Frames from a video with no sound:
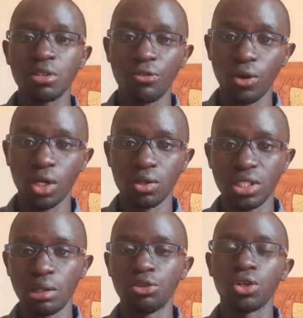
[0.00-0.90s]
of fuel
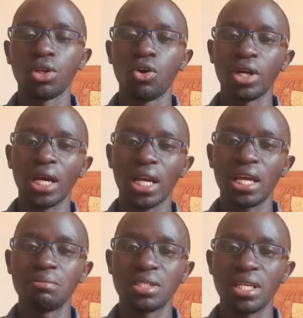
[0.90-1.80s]
consumption, Honda
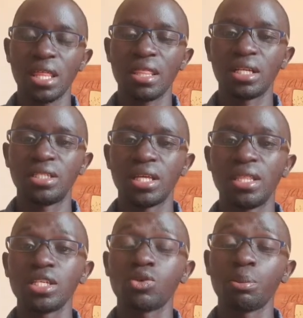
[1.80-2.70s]
claims that
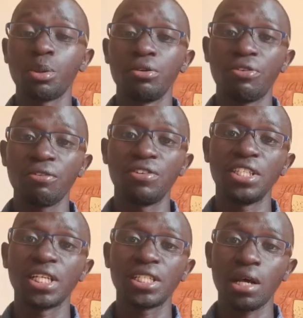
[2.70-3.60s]
this 1.5
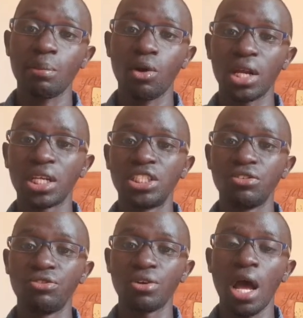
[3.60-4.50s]
litre turbo can
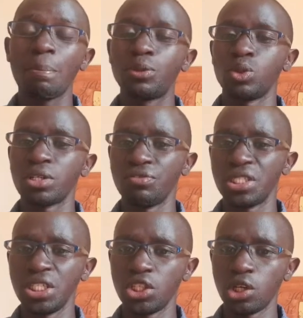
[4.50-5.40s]
achieve up to
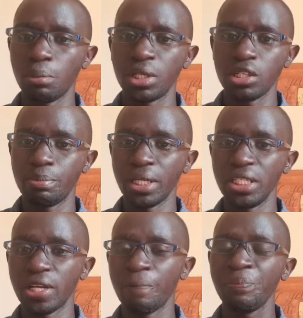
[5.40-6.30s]
17 kilometers per
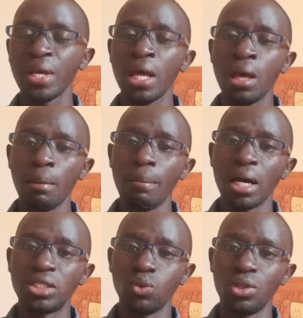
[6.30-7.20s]
litre,
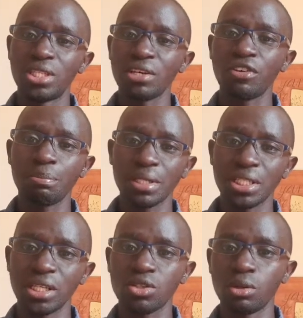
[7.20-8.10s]
but with 7
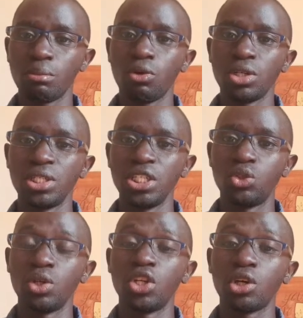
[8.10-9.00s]
passengers on board,
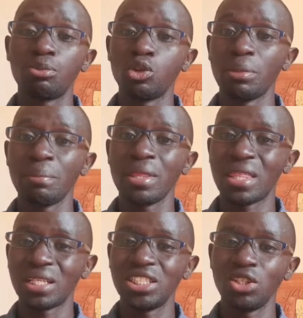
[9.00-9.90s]
it will drop to maybe
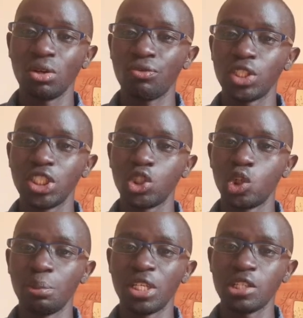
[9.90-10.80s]
13 or 14
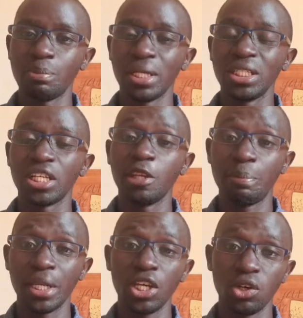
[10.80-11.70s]
kilometers per litre
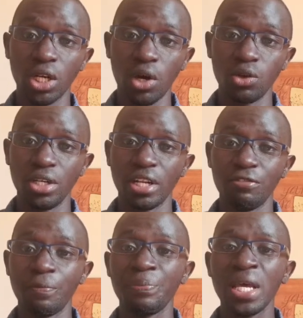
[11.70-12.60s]
depending on how you drive.
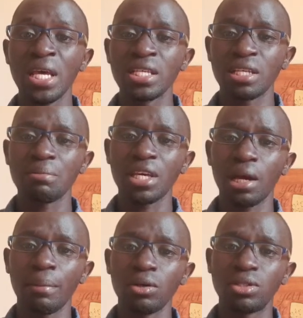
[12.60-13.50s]
Something
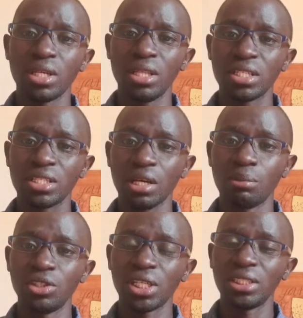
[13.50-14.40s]
about these
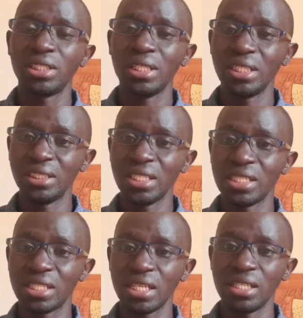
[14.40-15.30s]
turbocharged
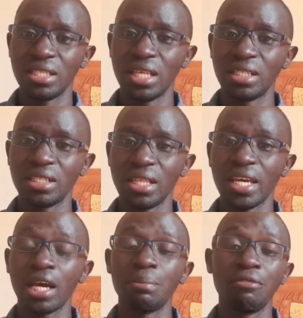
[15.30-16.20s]
engines is that they
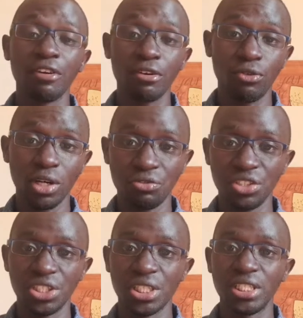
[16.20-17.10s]
can be very fuel
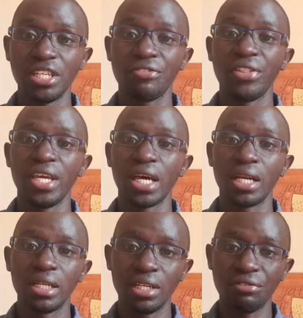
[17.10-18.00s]
efficient if they
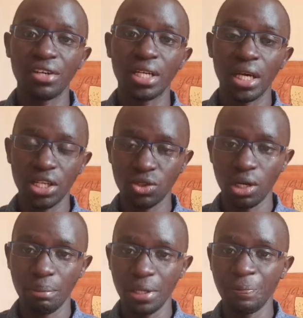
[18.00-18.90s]
are driven
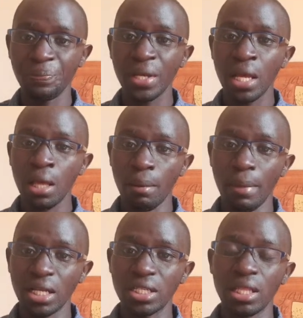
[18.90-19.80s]
reasonably.
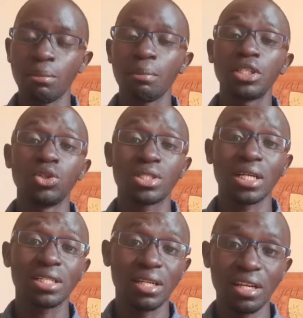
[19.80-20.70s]
But the moment you
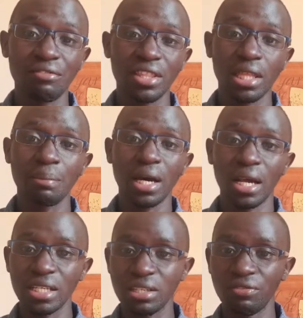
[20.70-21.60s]
start driving them
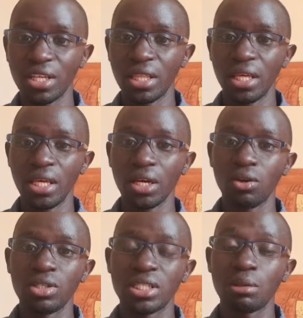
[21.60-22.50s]
aggressively, the
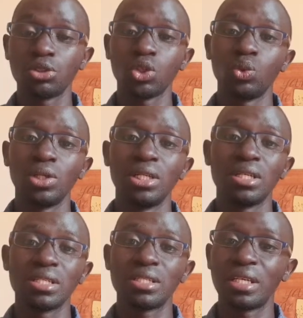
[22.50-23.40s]
consumption will
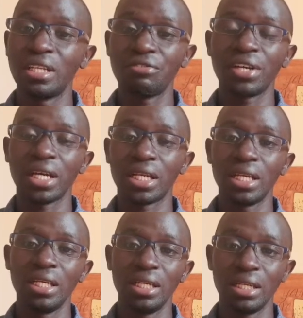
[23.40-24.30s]

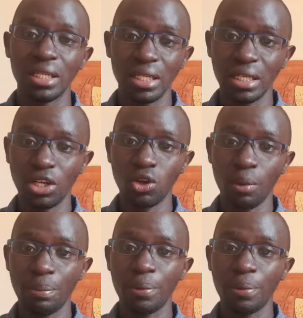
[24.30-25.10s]
significantly drop.